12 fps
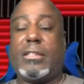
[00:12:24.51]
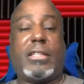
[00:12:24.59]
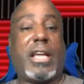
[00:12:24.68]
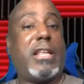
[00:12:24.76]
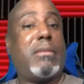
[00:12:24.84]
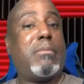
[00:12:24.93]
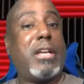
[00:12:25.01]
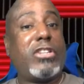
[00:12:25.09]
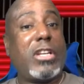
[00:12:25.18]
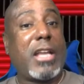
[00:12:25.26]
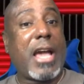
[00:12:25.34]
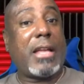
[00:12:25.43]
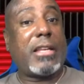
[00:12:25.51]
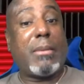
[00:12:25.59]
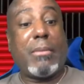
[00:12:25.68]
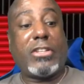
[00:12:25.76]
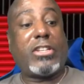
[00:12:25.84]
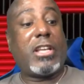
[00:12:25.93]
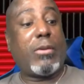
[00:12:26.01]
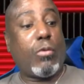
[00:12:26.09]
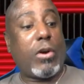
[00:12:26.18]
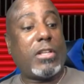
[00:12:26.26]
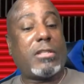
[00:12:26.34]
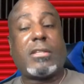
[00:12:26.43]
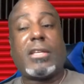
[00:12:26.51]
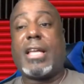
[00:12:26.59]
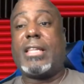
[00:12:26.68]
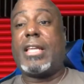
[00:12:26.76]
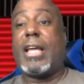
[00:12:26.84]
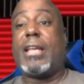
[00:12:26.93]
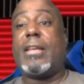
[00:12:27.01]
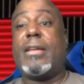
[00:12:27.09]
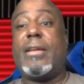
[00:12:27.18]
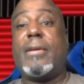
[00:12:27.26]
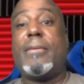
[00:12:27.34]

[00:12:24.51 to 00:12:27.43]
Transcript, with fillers: They didn't mention that. They mentioned it once, and then